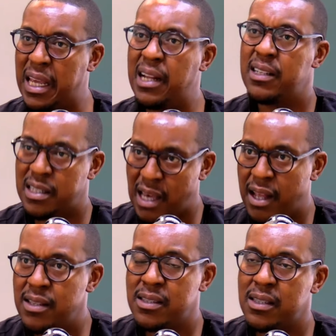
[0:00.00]
think
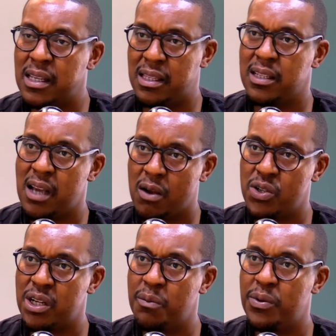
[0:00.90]
tanks in the
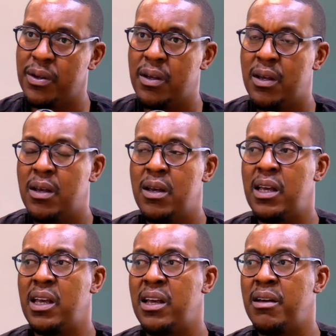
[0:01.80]
township.
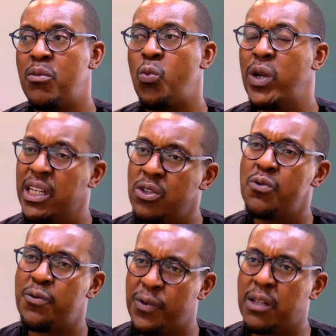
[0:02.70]
We need to
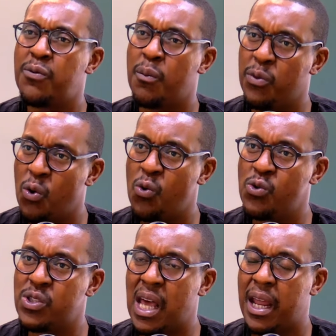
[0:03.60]
feed from
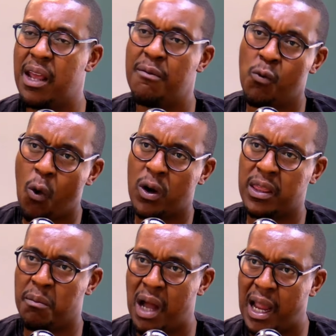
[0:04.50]
those that have walked
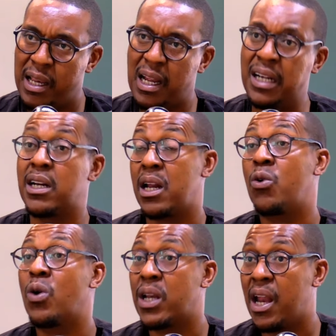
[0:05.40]
the mile and
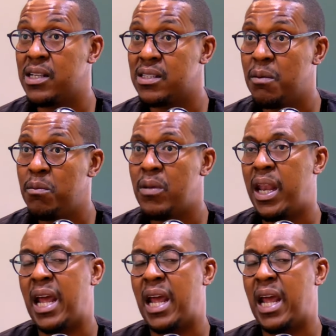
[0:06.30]
recognize them. And